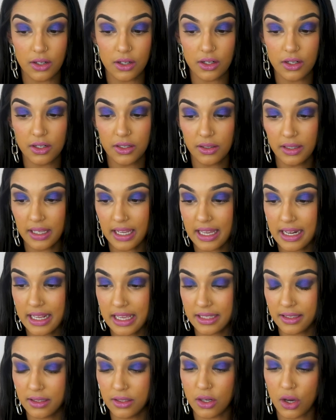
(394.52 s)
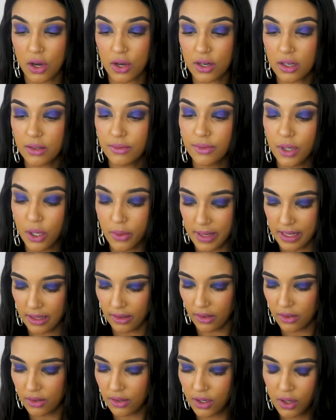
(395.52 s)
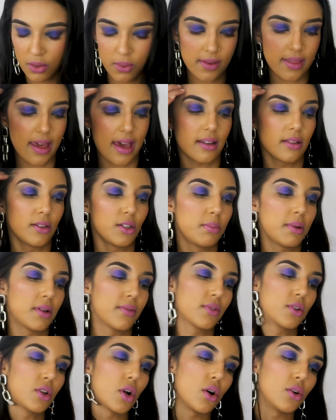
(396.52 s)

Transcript: Girl, it is not a Rowi look without a little bit of